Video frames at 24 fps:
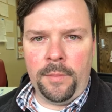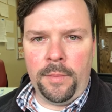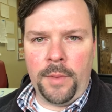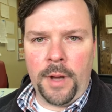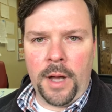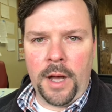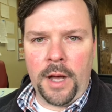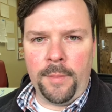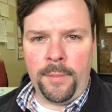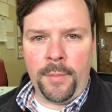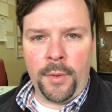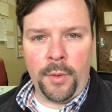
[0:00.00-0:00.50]

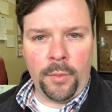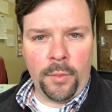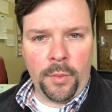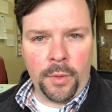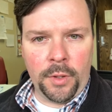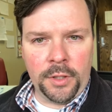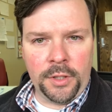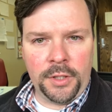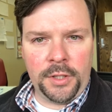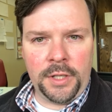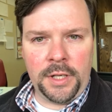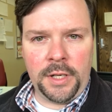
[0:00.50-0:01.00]

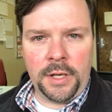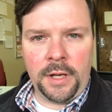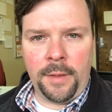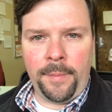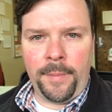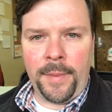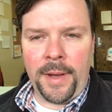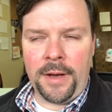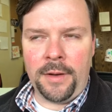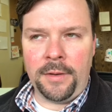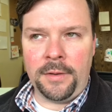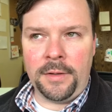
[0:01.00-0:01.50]
Barwarshi
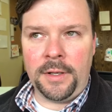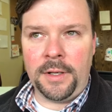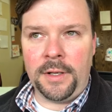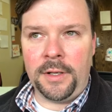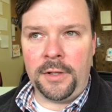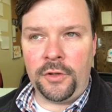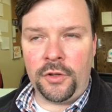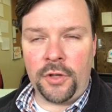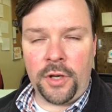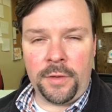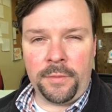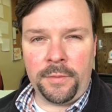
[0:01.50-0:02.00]
about
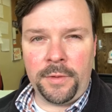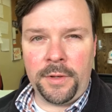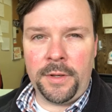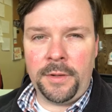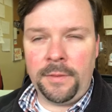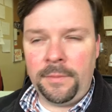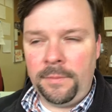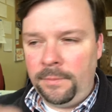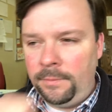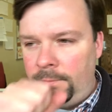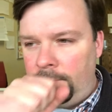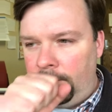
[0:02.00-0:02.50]
genre
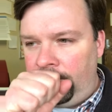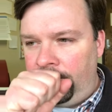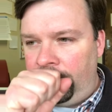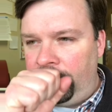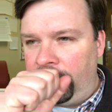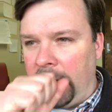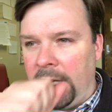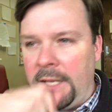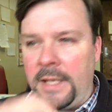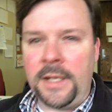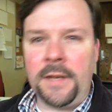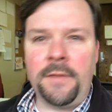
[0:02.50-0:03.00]

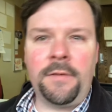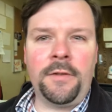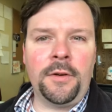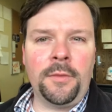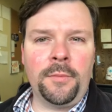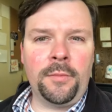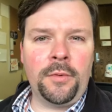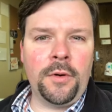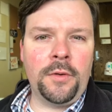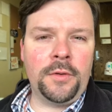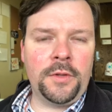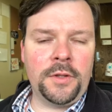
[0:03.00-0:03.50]
and different
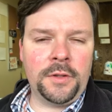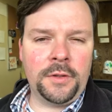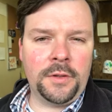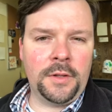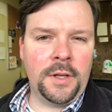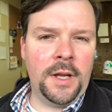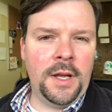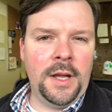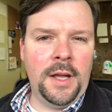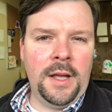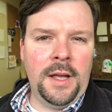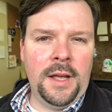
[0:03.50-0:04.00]
approaches
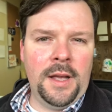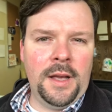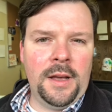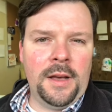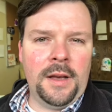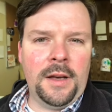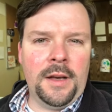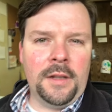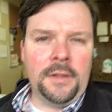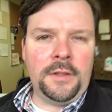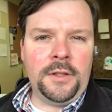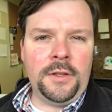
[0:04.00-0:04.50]

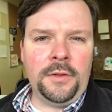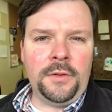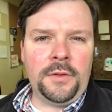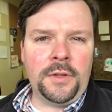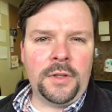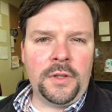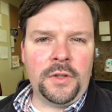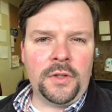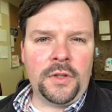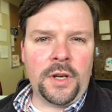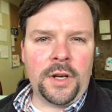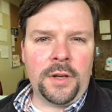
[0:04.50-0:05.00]
to
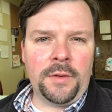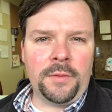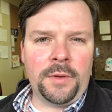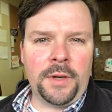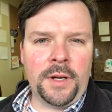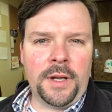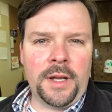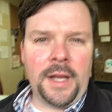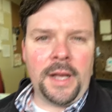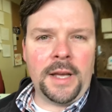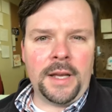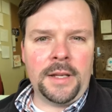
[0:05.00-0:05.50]
using
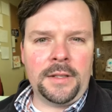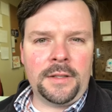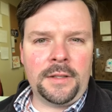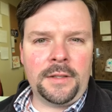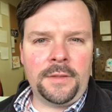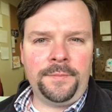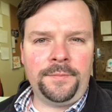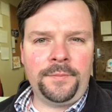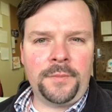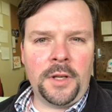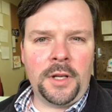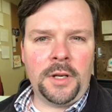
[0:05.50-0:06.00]
genre
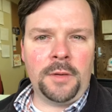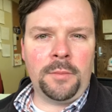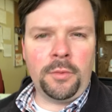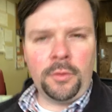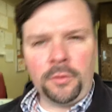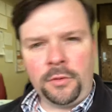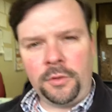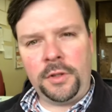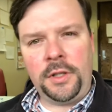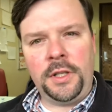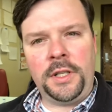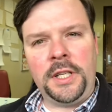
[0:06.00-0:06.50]
as an
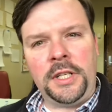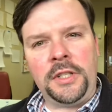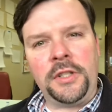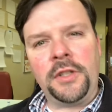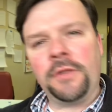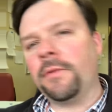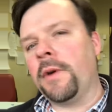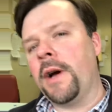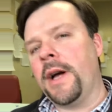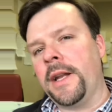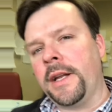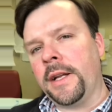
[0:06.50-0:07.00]
approach to
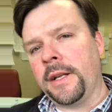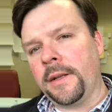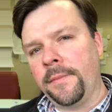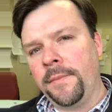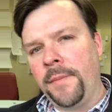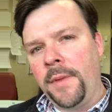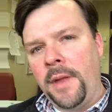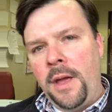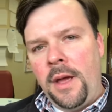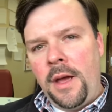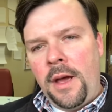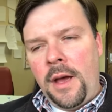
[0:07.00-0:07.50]
teaching writing.
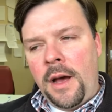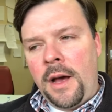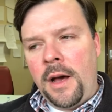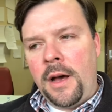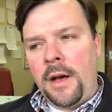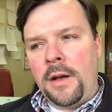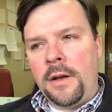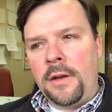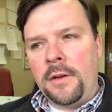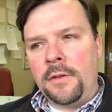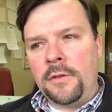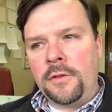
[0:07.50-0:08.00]

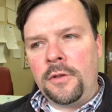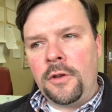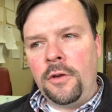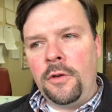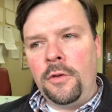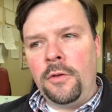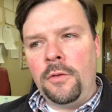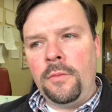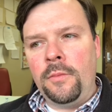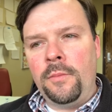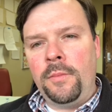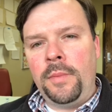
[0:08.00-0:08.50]

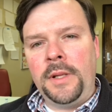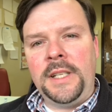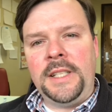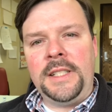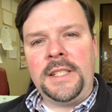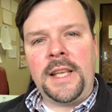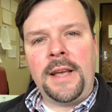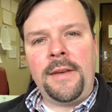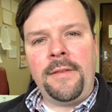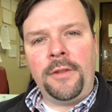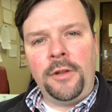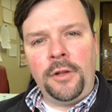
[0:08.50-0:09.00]
So
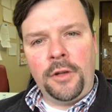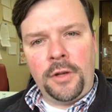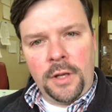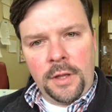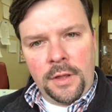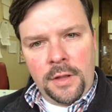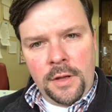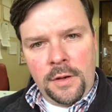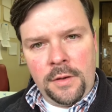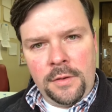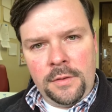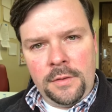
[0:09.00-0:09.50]
please have a look
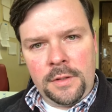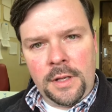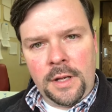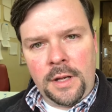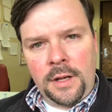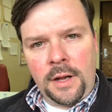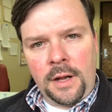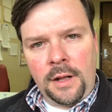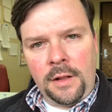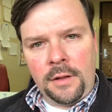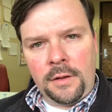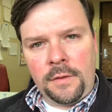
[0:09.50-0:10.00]
at those.
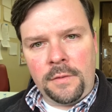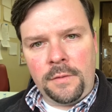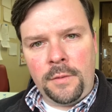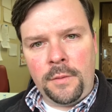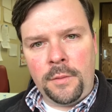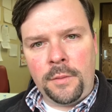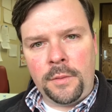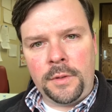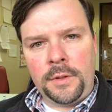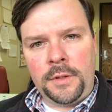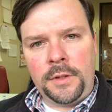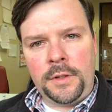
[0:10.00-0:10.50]
I look
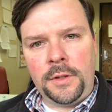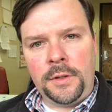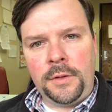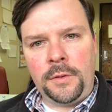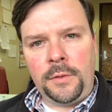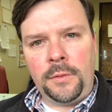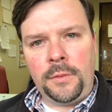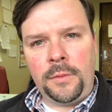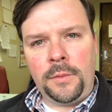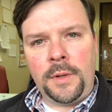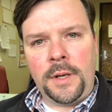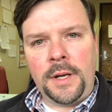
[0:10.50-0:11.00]
forward
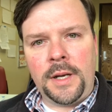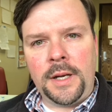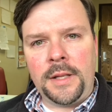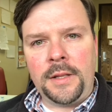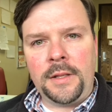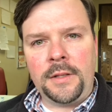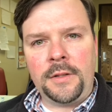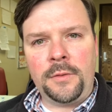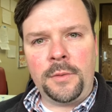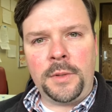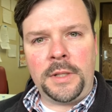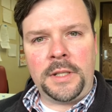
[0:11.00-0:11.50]
to
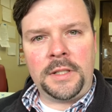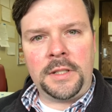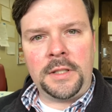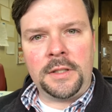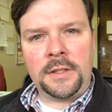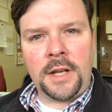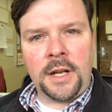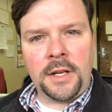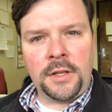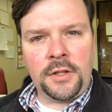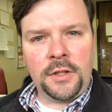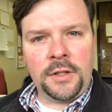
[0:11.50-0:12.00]
this week's
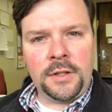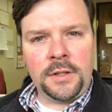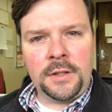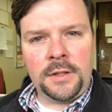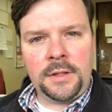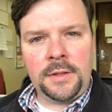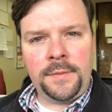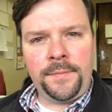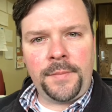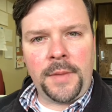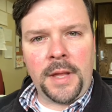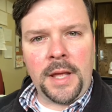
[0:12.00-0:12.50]

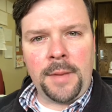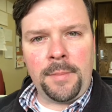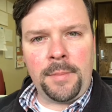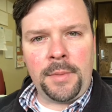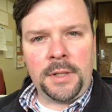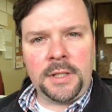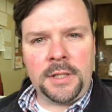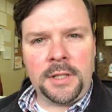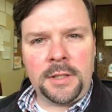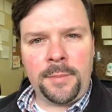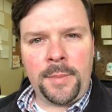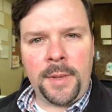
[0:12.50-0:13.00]
discussions and
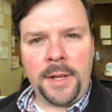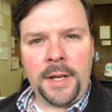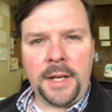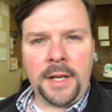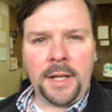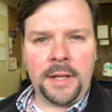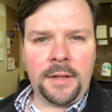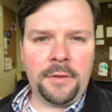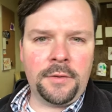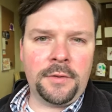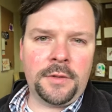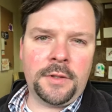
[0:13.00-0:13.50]
participating
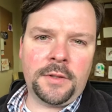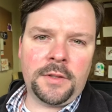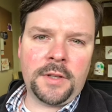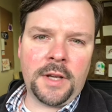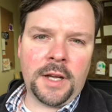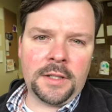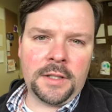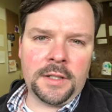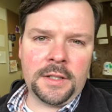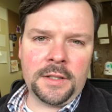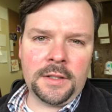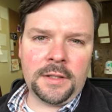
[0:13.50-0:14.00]
in those
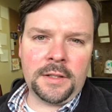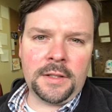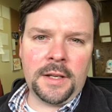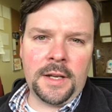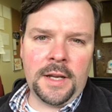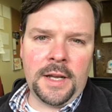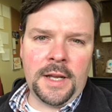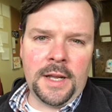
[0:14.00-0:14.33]
discussions